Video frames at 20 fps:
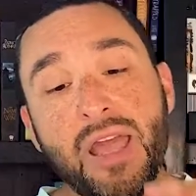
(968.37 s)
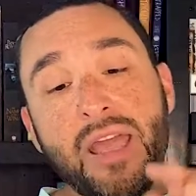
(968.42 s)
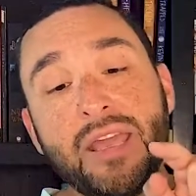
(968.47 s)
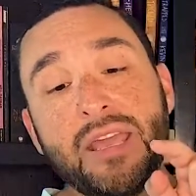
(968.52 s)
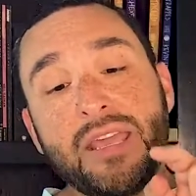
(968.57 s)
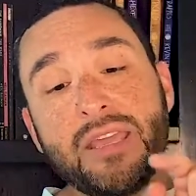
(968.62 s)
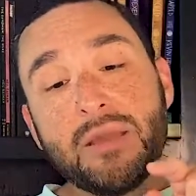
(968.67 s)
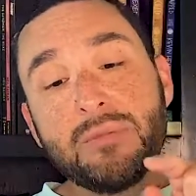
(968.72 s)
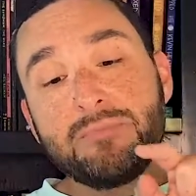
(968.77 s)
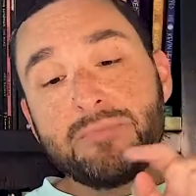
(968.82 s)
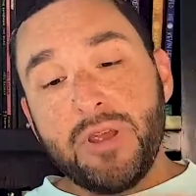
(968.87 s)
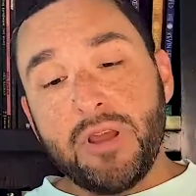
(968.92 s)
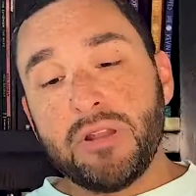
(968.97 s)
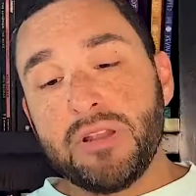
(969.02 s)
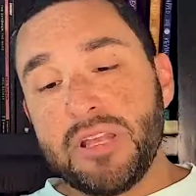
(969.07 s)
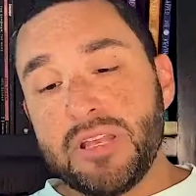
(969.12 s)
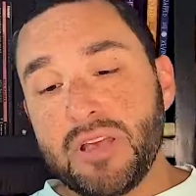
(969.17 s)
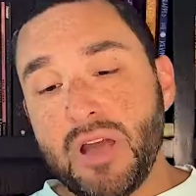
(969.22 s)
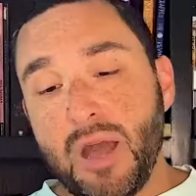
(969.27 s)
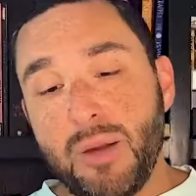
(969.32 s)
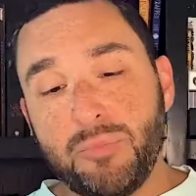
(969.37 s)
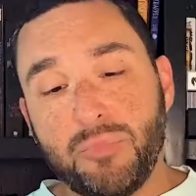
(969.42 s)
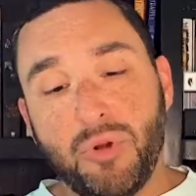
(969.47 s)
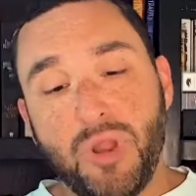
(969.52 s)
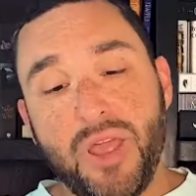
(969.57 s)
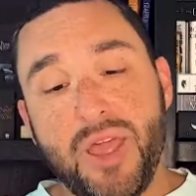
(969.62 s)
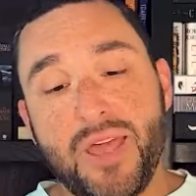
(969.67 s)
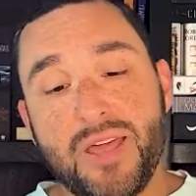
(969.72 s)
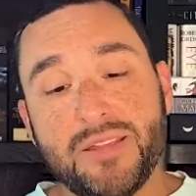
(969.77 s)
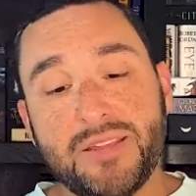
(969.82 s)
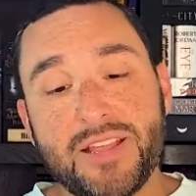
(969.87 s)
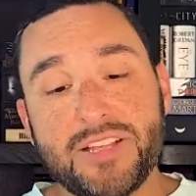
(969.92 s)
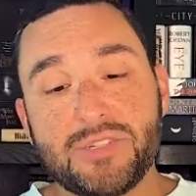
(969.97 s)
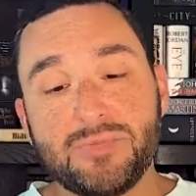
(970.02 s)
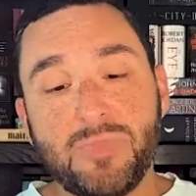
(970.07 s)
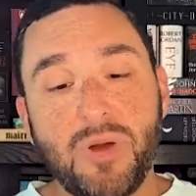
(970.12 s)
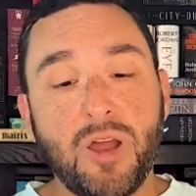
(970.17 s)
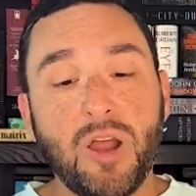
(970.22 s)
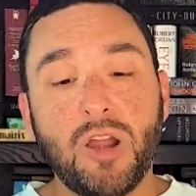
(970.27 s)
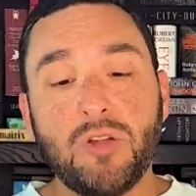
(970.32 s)
he can barely comprehend as
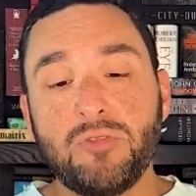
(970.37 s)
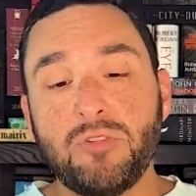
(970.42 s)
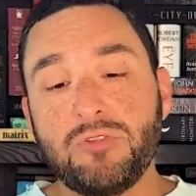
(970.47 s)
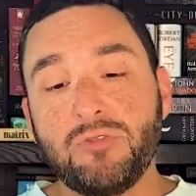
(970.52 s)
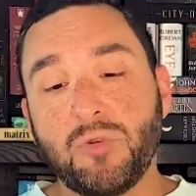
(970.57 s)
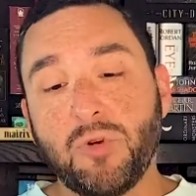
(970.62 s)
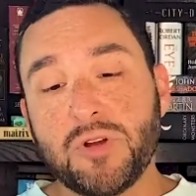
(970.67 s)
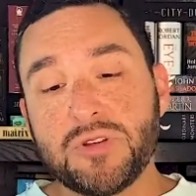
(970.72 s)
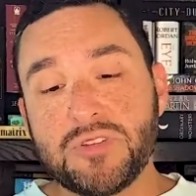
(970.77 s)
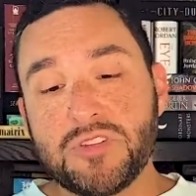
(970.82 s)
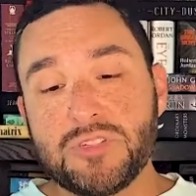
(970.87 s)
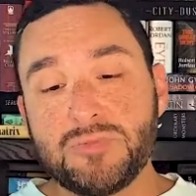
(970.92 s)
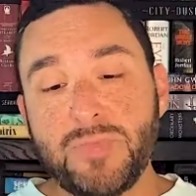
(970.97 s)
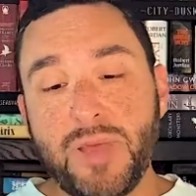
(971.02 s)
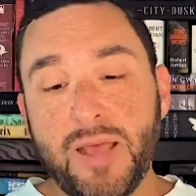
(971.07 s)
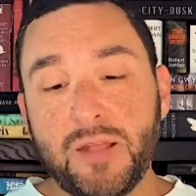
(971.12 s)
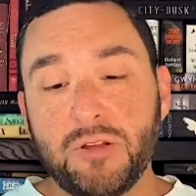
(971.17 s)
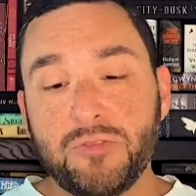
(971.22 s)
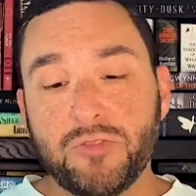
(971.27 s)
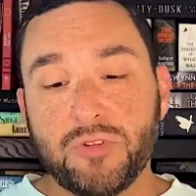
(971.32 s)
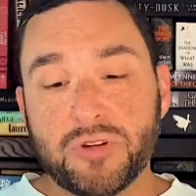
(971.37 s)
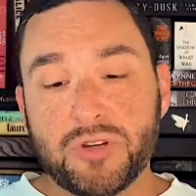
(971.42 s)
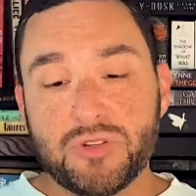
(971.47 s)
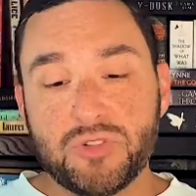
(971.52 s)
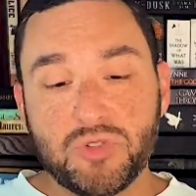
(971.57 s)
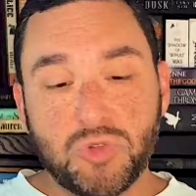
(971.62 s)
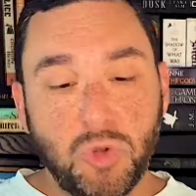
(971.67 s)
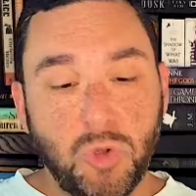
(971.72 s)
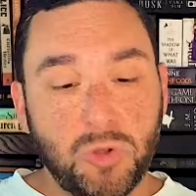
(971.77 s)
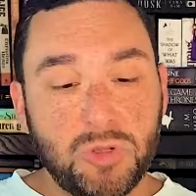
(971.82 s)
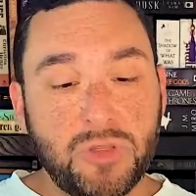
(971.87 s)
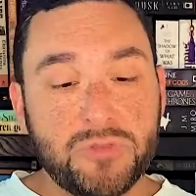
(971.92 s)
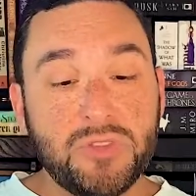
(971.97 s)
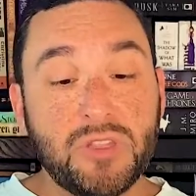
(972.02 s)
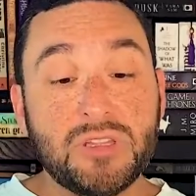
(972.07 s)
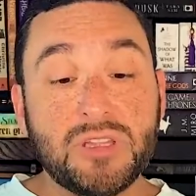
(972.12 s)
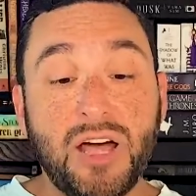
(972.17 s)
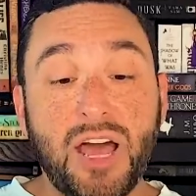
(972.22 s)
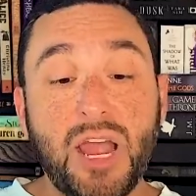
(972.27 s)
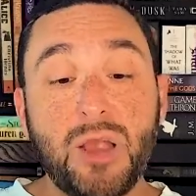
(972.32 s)
powerful forces battle for control of the
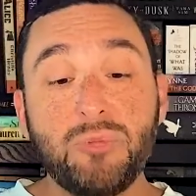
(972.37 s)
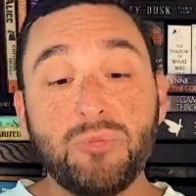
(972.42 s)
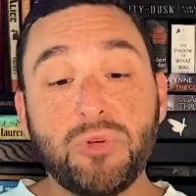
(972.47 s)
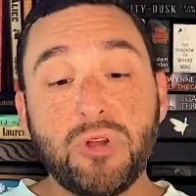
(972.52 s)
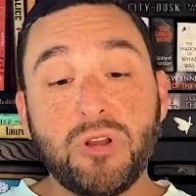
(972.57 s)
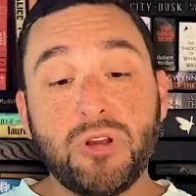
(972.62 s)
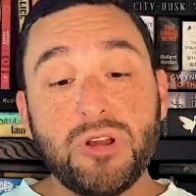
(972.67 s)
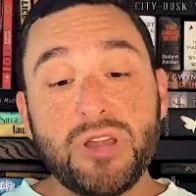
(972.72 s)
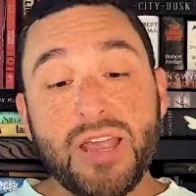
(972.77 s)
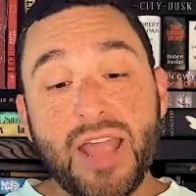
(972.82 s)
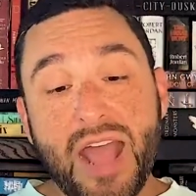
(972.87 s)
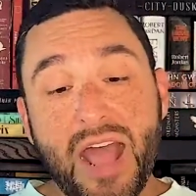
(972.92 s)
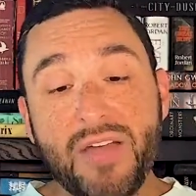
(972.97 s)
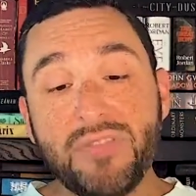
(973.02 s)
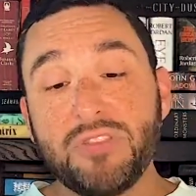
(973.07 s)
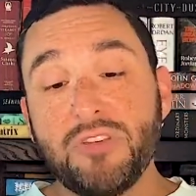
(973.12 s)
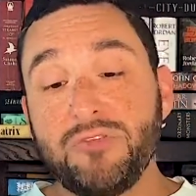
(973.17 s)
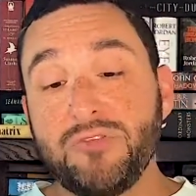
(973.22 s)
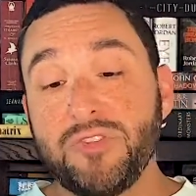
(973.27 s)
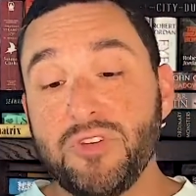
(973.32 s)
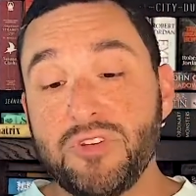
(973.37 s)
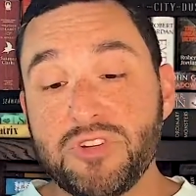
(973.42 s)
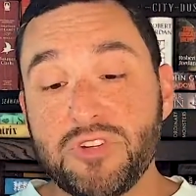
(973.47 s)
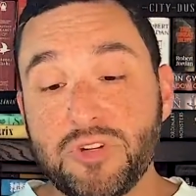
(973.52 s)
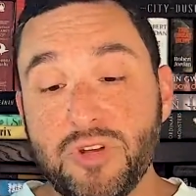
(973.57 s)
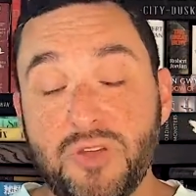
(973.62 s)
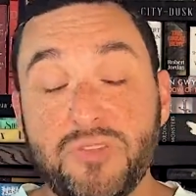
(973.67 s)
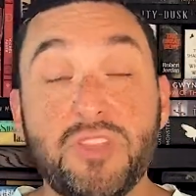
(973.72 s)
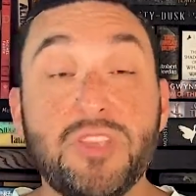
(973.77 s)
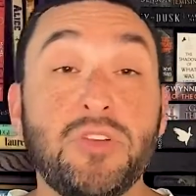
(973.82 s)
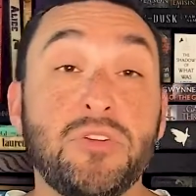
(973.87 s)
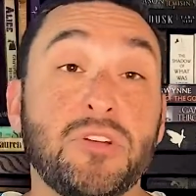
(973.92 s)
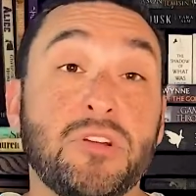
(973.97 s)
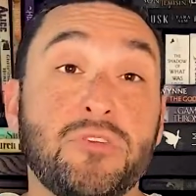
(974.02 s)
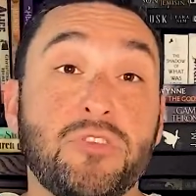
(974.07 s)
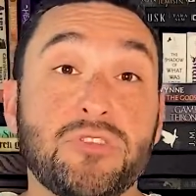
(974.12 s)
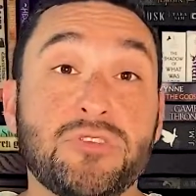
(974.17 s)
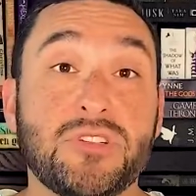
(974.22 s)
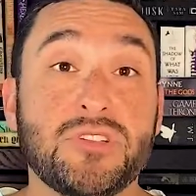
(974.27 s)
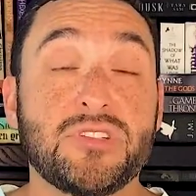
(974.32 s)
library and the future of the
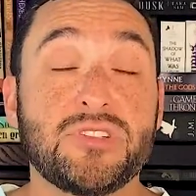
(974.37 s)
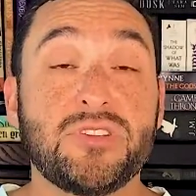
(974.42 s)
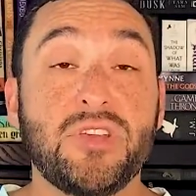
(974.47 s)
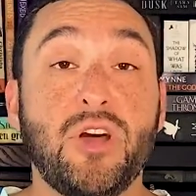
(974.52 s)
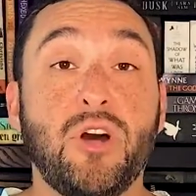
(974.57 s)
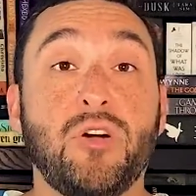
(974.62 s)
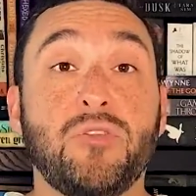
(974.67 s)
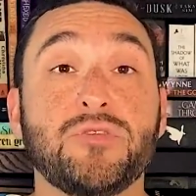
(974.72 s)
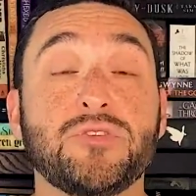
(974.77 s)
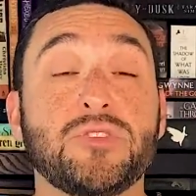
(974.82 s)
universe itself.